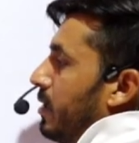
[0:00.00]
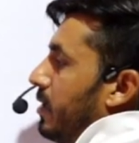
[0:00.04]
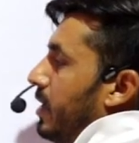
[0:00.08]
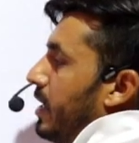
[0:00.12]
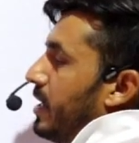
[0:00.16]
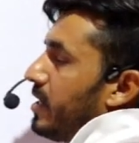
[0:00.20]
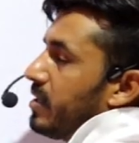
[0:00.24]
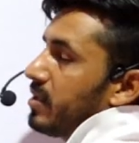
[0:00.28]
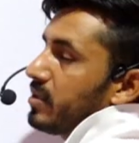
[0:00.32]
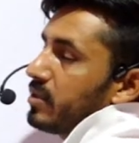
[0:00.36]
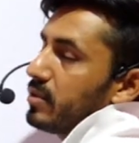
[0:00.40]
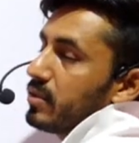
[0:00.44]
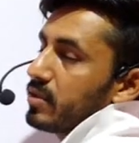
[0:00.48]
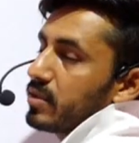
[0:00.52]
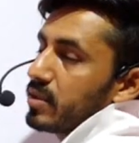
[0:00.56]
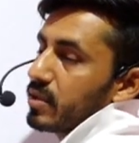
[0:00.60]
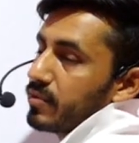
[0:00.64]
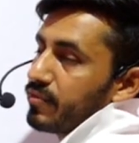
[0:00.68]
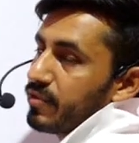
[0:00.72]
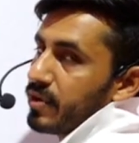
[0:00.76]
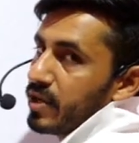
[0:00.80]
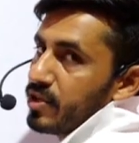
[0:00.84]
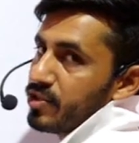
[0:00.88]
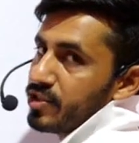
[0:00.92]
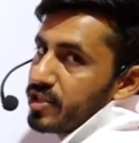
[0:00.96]
and the
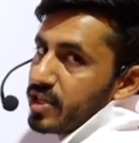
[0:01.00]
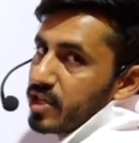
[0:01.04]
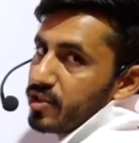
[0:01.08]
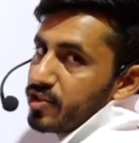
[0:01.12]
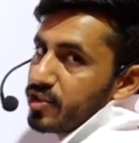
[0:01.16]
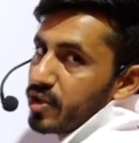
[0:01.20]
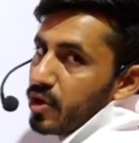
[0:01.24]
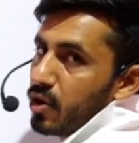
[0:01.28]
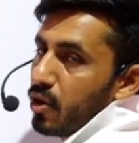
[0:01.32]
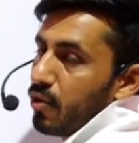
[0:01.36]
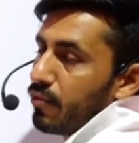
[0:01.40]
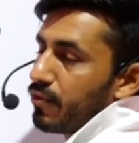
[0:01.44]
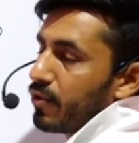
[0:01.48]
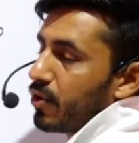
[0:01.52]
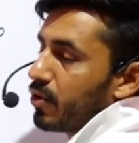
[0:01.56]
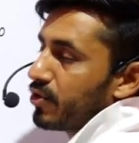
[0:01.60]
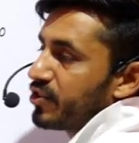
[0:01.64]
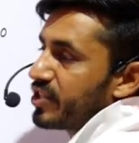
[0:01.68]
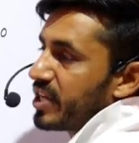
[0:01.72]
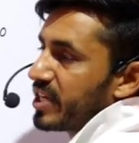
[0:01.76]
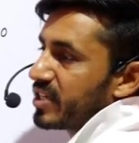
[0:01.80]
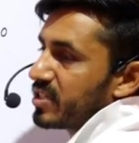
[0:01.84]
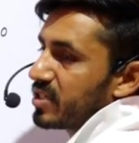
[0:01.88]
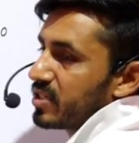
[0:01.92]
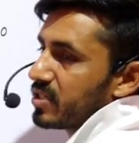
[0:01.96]
differentiation of
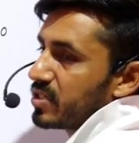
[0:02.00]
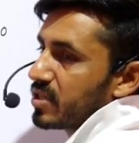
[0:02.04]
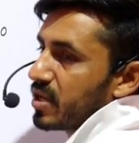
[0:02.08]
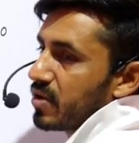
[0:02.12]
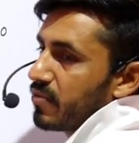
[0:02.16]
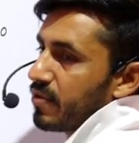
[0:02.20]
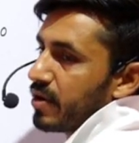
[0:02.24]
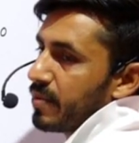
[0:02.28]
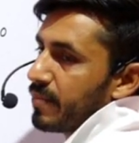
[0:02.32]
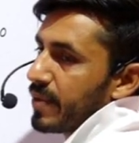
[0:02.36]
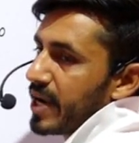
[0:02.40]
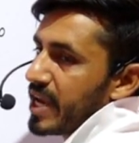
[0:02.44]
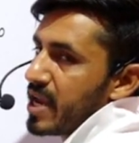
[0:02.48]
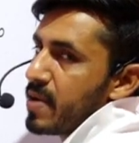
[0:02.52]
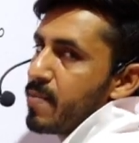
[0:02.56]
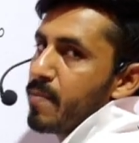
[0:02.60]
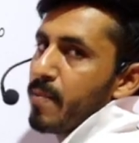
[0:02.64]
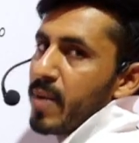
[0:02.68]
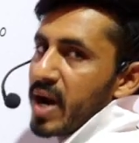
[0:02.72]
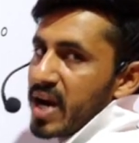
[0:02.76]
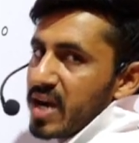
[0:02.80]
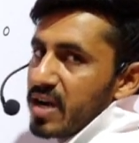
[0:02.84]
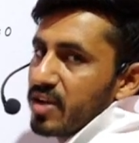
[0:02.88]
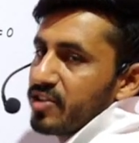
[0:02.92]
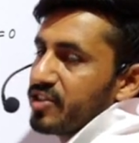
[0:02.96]
cos x is given by
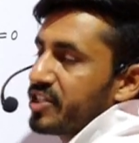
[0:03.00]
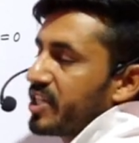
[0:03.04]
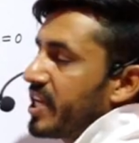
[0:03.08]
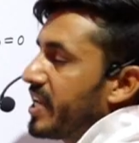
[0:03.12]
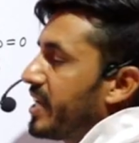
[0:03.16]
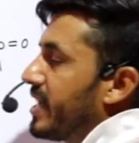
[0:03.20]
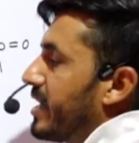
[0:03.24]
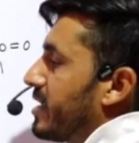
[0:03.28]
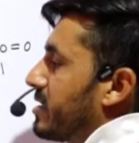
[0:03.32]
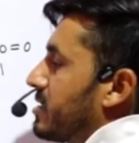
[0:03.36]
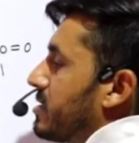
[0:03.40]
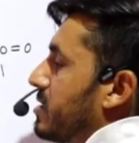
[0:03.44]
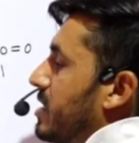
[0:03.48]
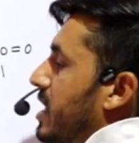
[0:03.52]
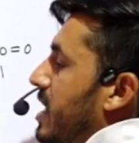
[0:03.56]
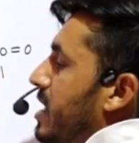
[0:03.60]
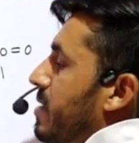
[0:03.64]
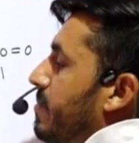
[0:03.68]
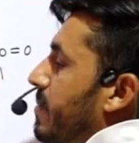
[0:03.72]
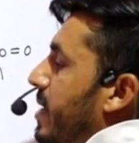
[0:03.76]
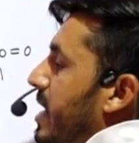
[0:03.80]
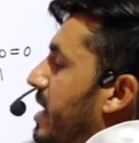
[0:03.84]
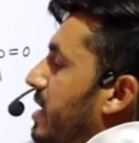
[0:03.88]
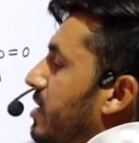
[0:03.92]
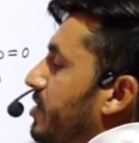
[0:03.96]
minus sin x,
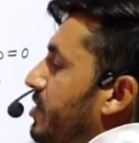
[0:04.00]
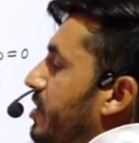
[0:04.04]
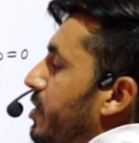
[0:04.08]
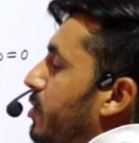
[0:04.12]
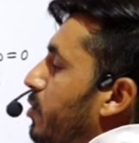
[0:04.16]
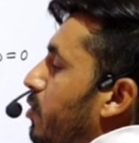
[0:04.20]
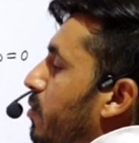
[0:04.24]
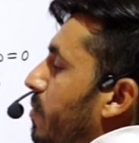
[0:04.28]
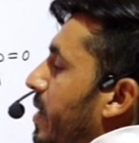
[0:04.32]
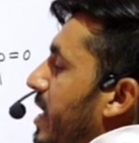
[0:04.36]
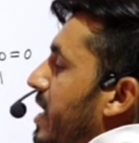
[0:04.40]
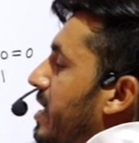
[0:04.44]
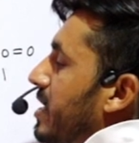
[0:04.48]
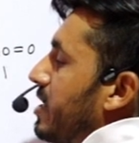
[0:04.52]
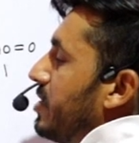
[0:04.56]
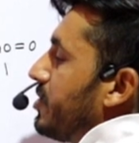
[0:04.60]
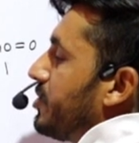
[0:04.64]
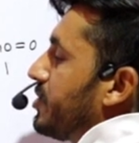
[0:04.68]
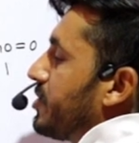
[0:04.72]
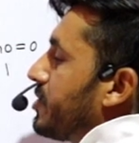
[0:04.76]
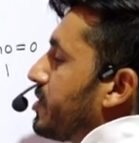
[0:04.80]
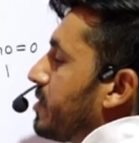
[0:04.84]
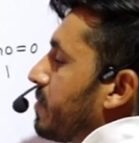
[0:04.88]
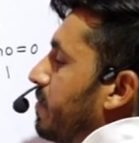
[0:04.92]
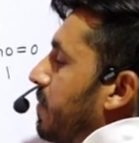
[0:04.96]
then minus into
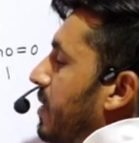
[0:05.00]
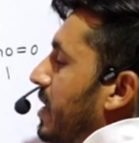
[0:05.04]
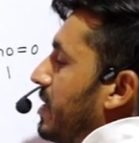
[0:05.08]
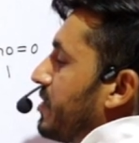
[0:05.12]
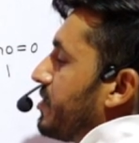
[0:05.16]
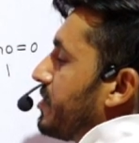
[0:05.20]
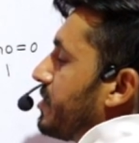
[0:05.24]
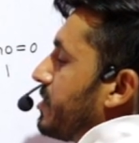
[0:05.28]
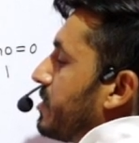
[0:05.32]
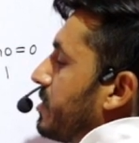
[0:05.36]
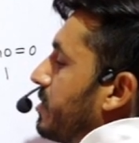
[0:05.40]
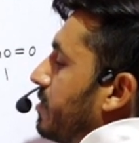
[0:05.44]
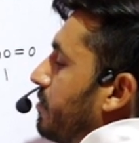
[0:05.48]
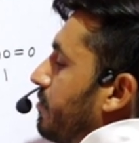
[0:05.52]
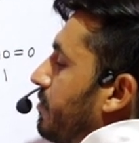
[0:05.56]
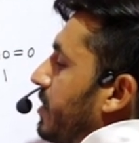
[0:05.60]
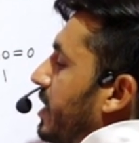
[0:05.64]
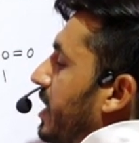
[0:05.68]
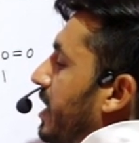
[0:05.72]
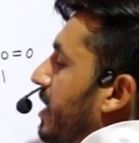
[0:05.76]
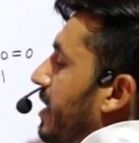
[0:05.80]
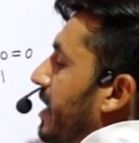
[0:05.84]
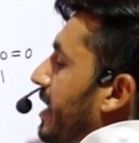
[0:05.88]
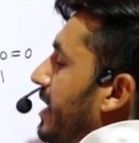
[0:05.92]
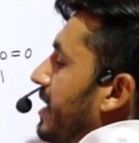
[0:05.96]
minus plus, we
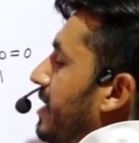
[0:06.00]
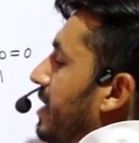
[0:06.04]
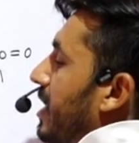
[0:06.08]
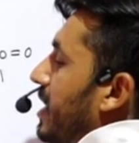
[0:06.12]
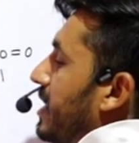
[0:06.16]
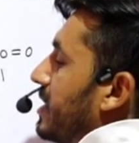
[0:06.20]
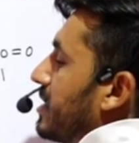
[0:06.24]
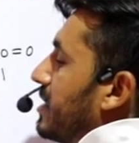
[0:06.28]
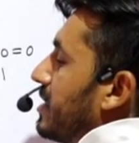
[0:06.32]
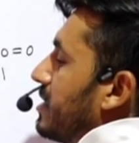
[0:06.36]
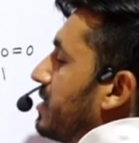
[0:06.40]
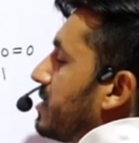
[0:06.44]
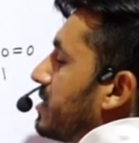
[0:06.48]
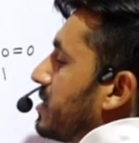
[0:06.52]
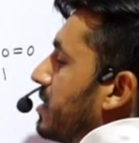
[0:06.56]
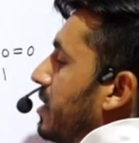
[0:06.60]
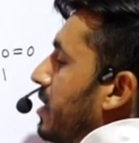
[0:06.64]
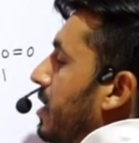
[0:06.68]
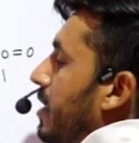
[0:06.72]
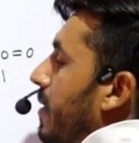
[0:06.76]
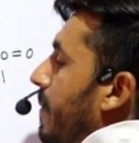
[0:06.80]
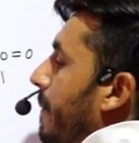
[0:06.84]
can write like this,